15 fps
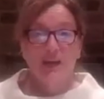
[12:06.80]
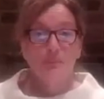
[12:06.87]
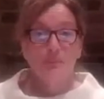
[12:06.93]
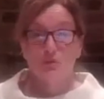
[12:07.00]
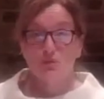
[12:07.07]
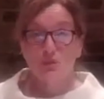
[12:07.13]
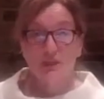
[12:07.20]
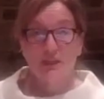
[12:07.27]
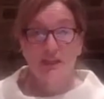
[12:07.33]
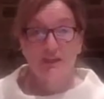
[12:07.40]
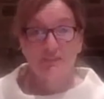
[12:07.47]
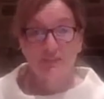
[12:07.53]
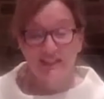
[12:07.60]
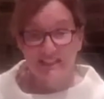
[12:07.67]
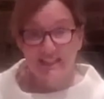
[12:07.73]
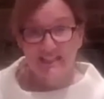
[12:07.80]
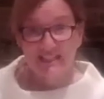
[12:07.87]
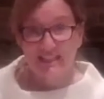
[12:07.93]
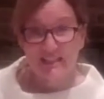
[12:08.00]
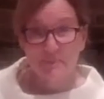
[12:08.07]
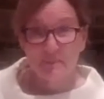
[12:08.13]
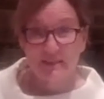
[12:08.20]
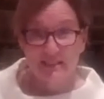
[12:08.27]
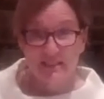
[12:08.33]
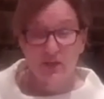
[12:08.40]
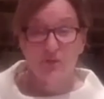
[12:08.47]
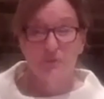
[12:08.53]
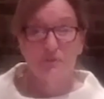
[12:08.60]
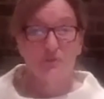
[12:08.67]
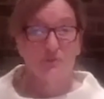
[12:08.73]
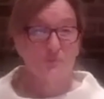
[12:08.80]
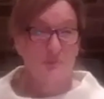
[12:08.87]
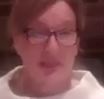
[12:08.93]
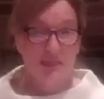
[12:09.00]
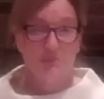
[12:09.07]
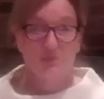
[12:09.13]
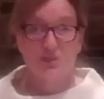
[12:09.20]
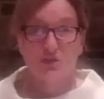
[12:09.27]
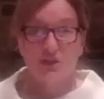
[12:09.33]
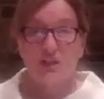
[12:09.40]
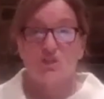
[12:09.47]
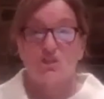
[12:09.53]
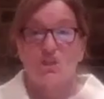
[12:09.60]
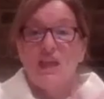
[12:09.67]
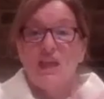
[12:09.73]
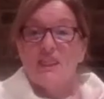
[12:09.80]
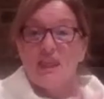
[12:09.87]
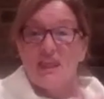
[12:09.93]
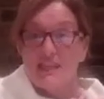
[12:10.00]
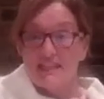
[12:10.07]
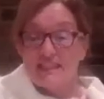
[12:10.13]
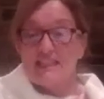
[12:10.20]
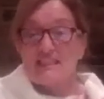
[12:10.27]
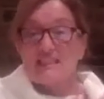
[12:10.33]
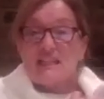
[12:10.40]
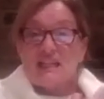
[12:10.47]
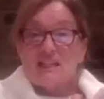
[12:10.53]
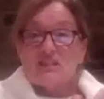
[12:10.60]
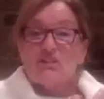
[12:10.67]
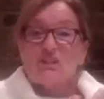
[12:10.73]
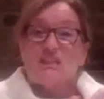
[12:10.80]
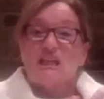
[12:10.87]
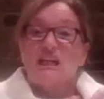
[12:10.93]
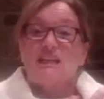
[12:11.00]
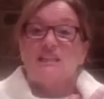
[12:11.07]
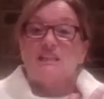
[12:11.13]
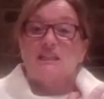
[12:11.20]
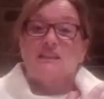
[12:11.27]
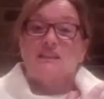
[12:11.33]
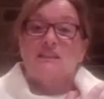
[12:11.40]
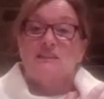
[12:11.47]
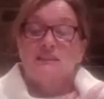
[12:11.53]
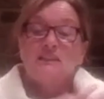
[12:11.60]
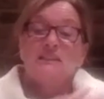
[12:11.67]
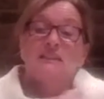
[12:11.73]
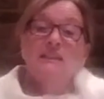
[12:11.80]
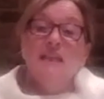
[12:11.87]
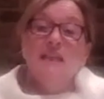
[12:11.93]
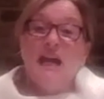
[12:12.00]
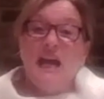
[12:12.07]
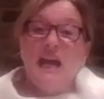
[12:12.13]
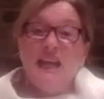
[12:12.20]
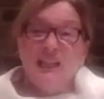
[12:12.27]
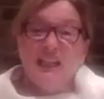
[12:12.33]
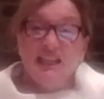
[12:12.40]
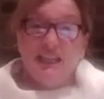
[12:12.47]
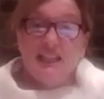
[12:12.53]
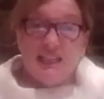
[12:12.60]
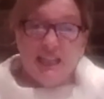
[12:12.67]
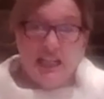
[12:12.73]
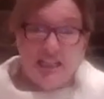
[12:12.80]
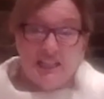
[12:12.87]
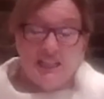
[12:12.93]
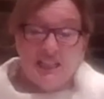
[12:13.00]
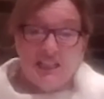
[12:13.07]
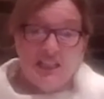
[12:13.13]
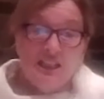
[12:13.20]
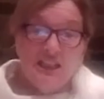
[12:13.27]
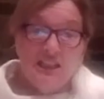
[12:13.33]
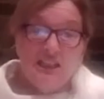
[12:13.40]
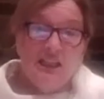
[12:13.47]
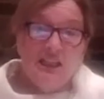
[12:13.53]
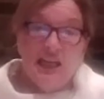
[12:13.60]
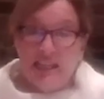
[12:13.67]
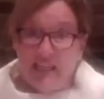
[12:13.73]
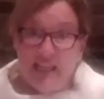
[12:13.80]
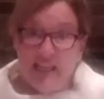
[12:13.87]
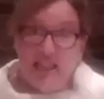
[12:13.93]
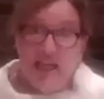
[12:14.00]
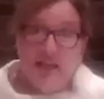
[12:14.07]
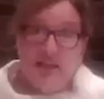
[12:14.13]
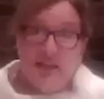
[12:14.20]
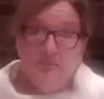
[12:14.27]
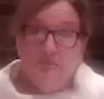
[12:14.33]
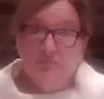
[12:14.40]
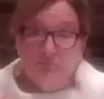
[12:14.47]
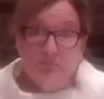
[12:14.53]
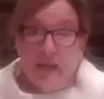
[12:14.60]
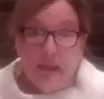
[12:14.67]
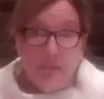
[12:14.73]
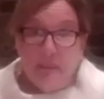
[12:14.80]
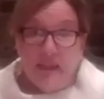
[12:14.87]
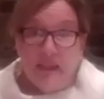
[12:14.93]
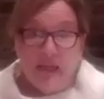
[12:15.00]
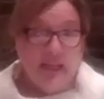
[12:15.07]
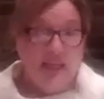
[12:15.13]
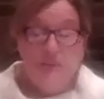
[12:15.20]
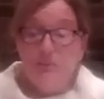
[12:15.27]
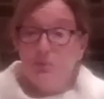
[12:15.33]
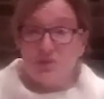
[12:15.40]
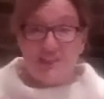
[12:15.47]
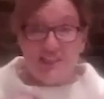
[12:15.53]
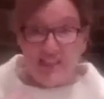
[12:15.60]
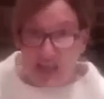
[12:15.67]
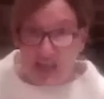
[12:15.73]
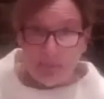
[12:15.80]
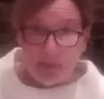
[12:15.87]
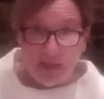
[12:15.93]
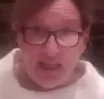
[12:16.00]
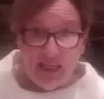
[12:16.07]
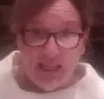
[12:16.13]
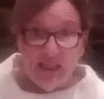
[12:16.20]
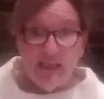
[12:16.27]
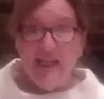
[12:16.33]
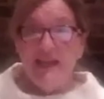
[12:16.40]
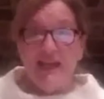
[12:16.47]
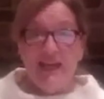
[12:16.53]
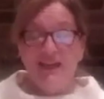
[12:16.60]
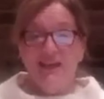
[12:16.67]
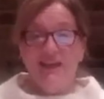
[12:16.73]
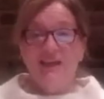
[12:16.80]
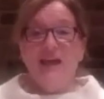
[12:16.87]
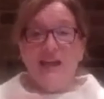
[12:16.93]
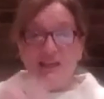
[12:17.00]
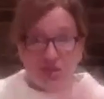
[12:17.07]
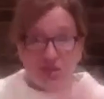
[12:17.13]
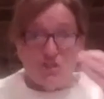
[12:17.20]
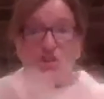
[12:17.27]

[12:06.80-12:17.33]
I'm not doing enough exercise myself, a deep stretch, then this gets tighter and tighter, and I get tenser, and then that might mean I get more snappy, and